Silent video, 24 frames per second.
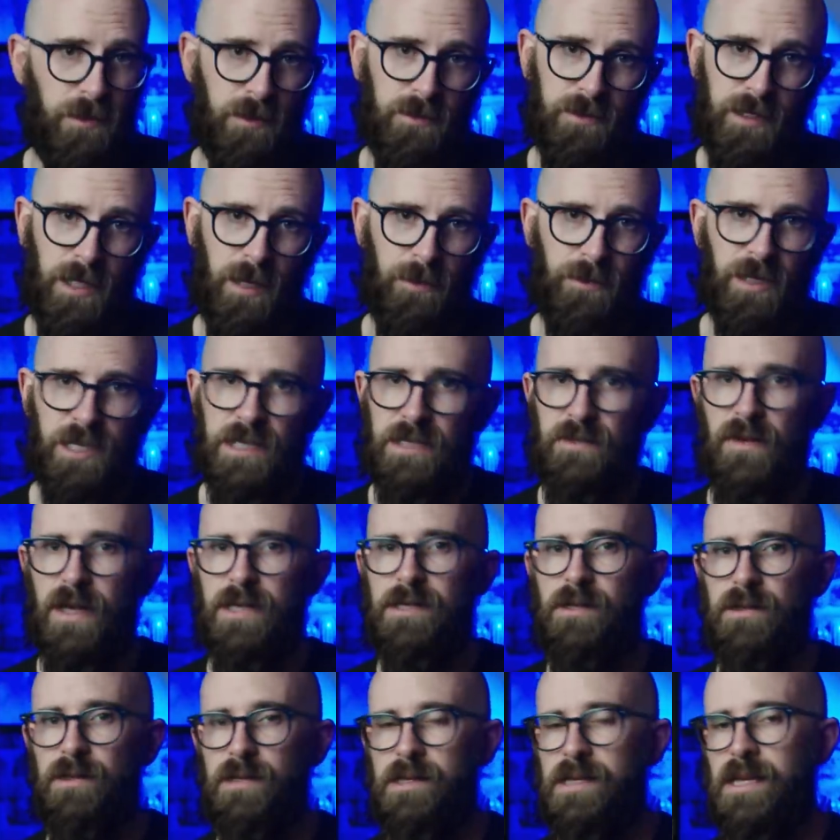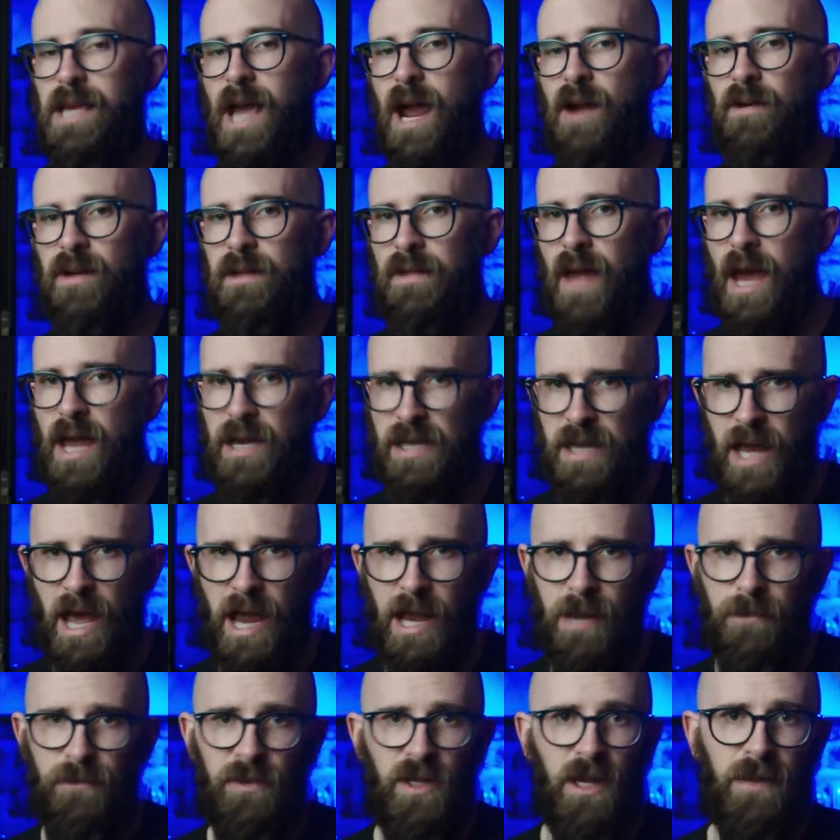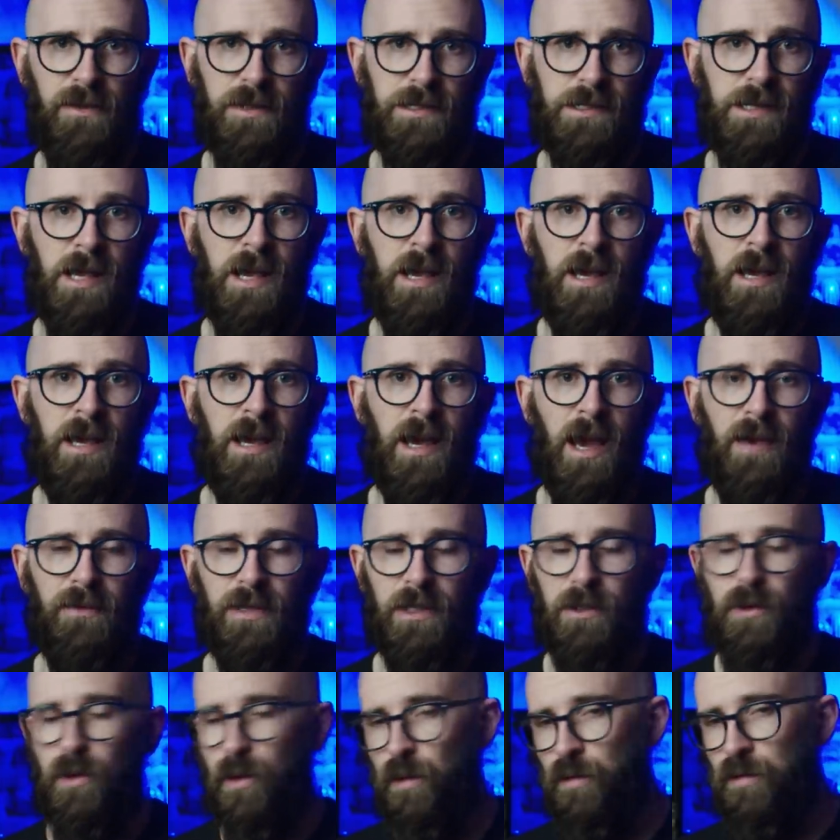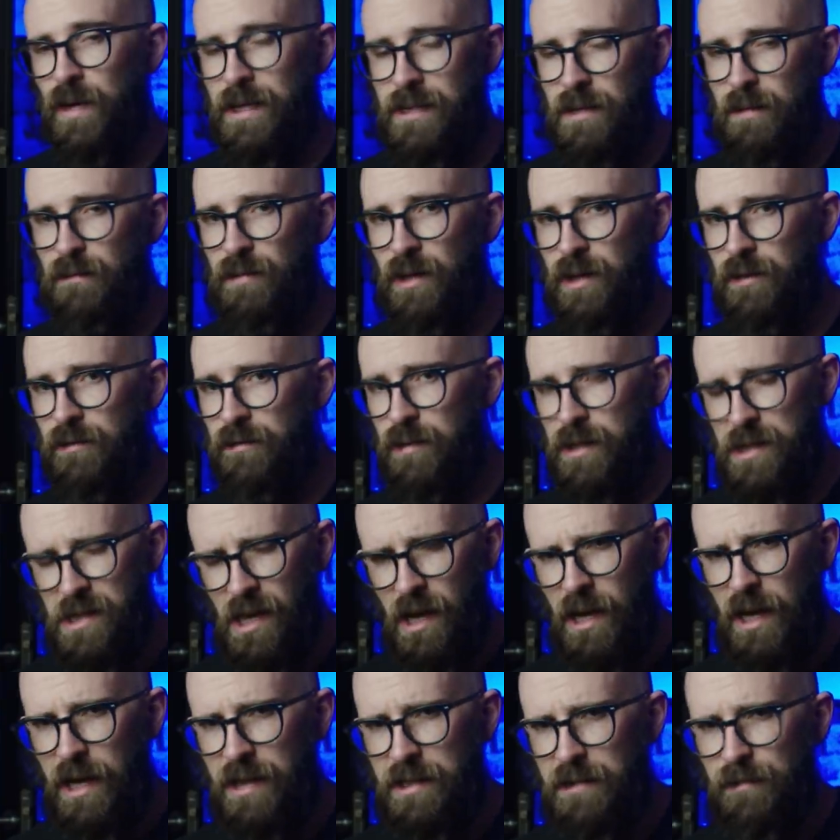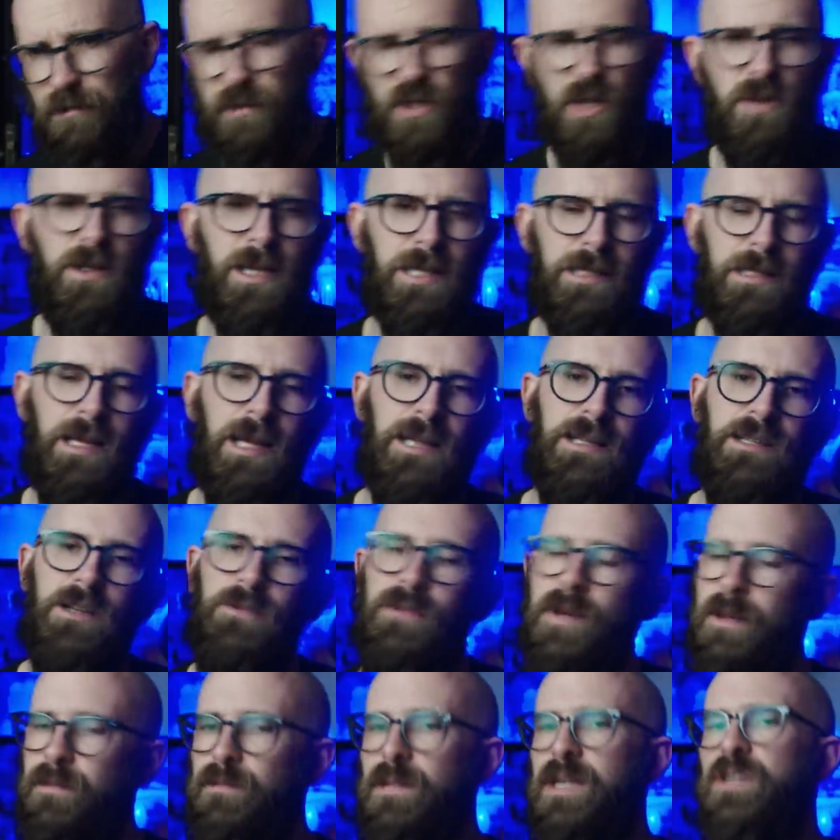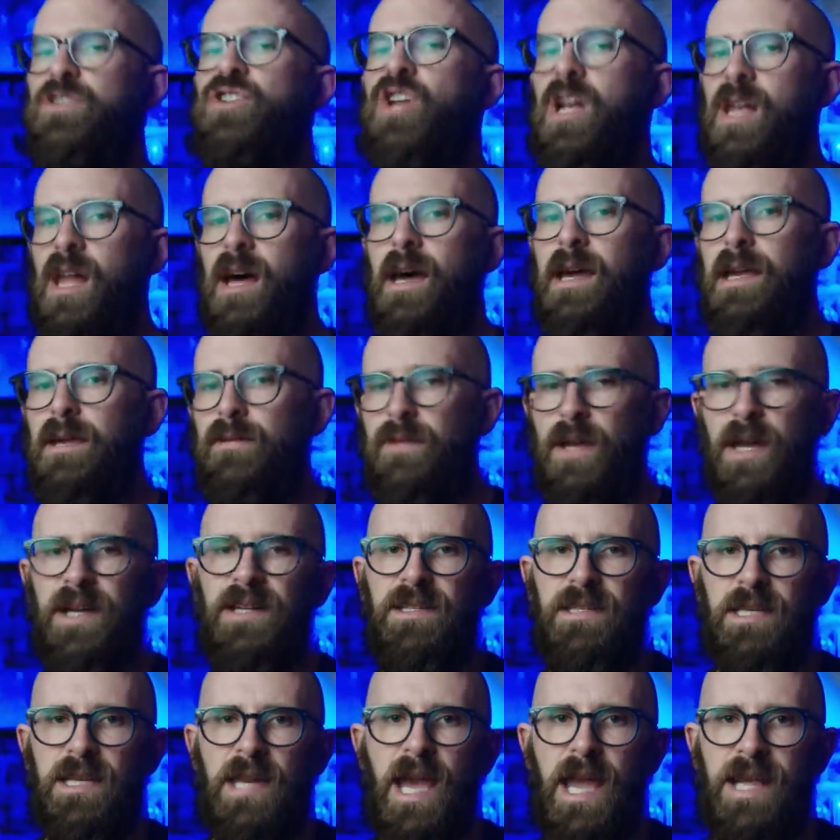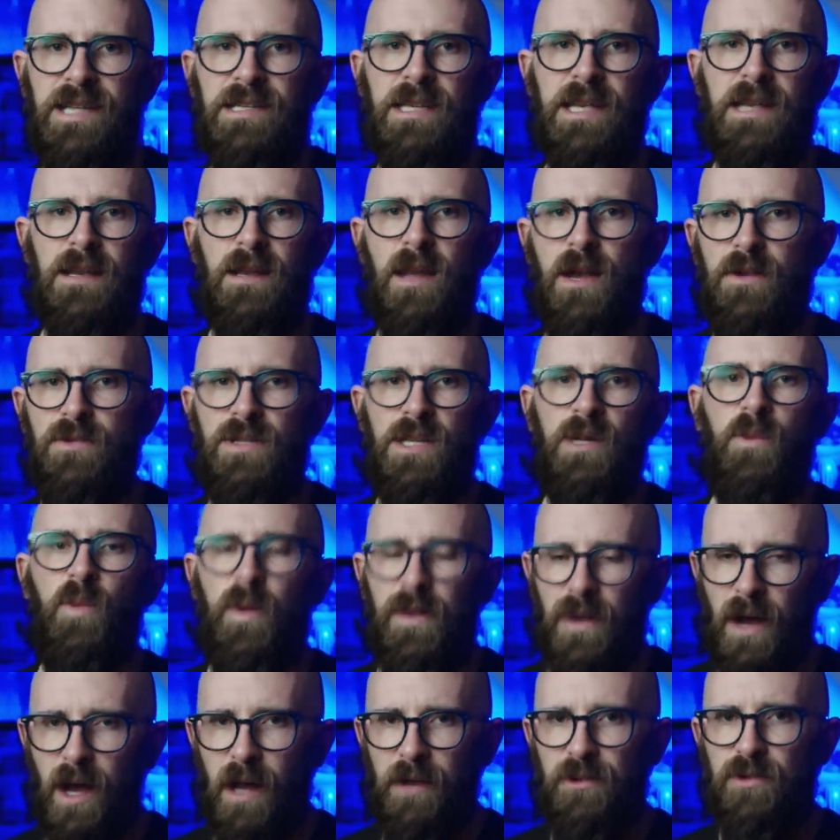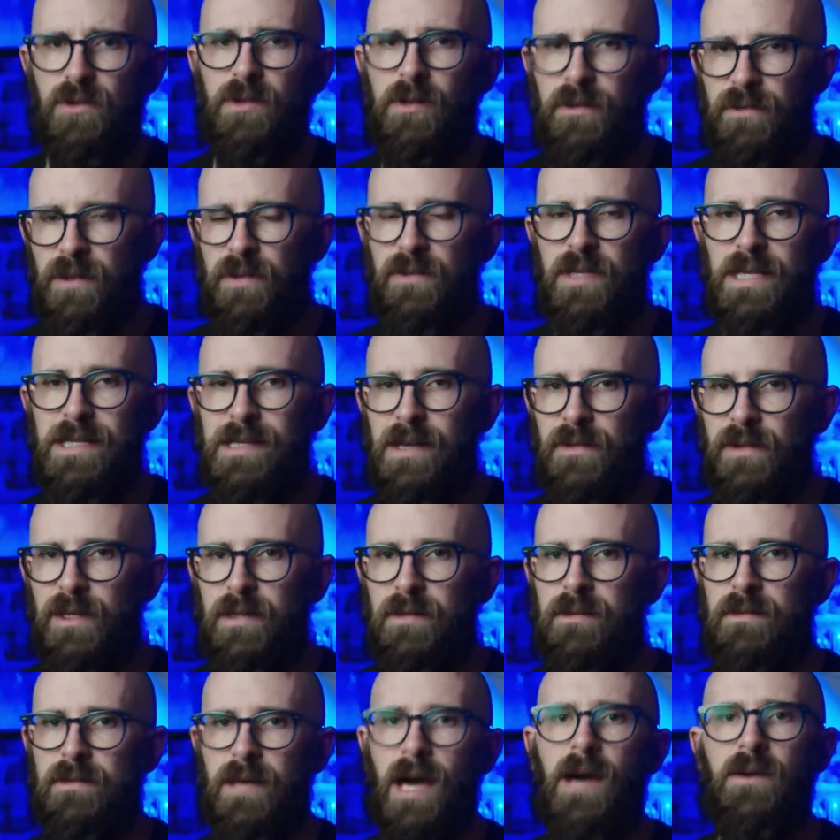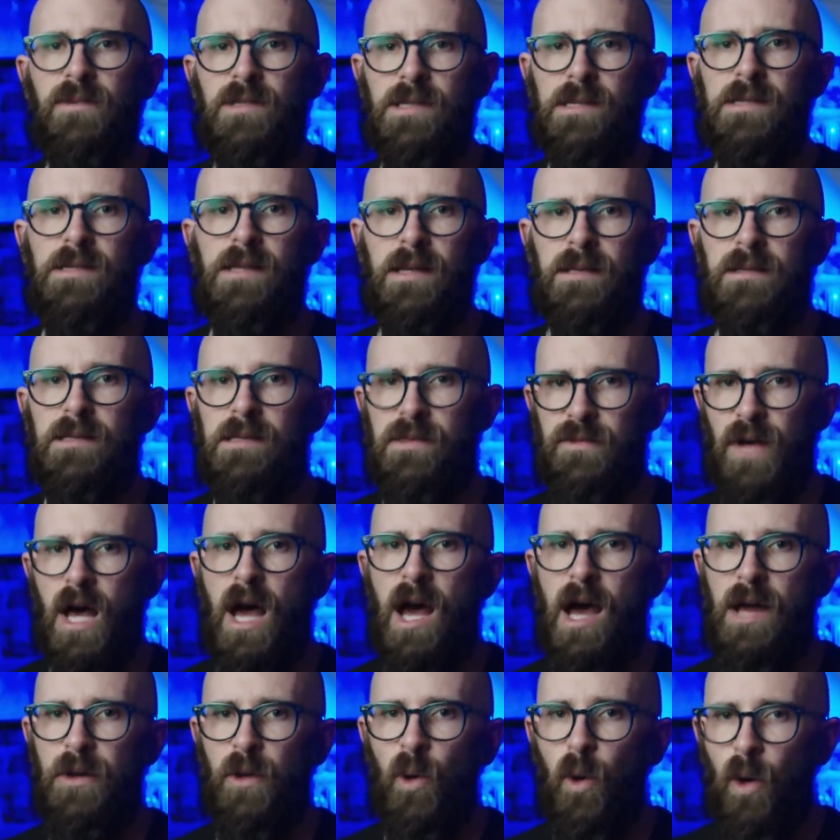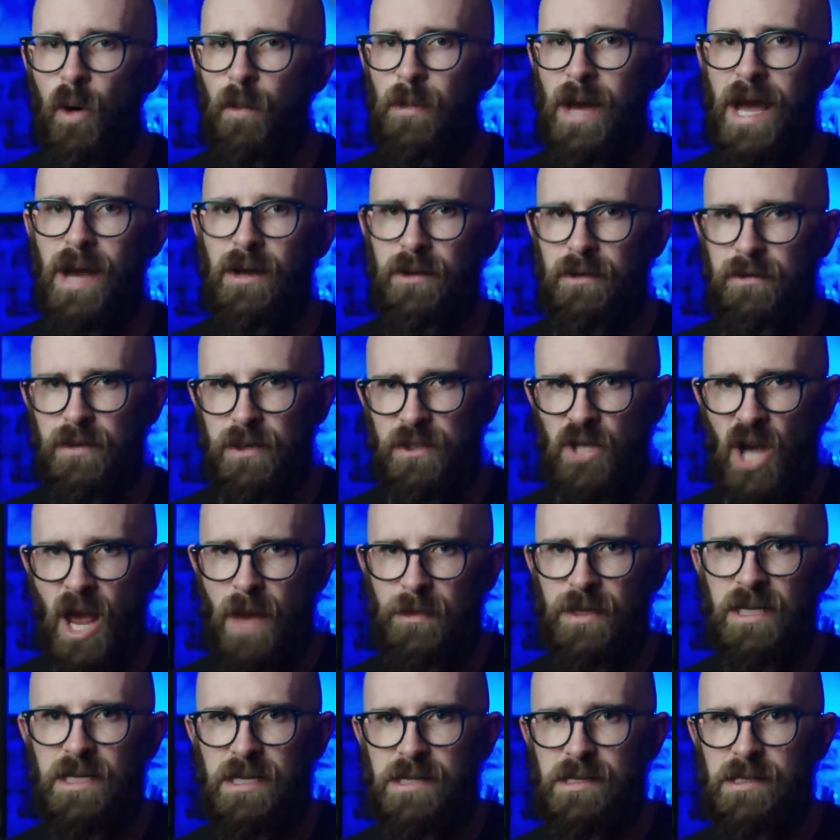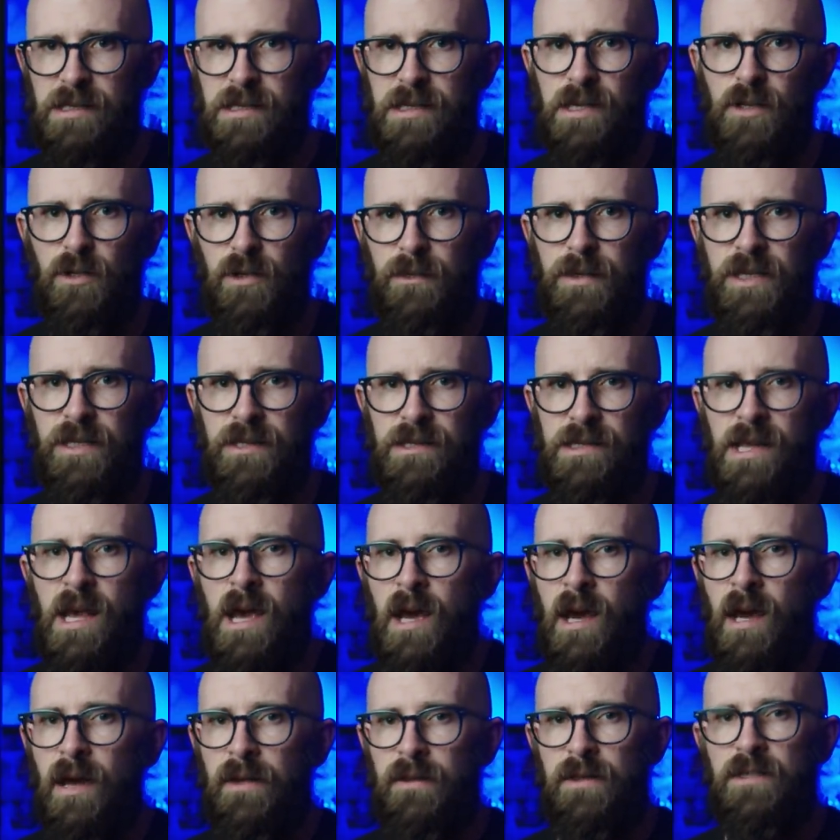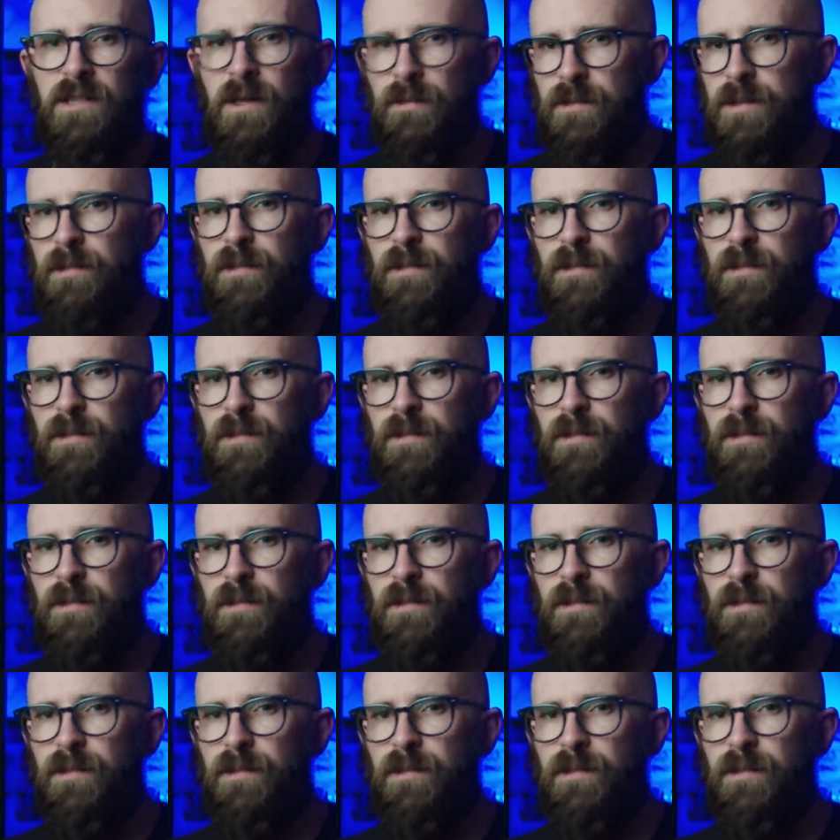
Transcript: of the company's vessels to carry that That name, the others having already been retired. Two years later, in mid-July of nineteen eighty, loaded with one hundred fifty-seven thousand tons of iron ore bound for Japanese steel mills, the ship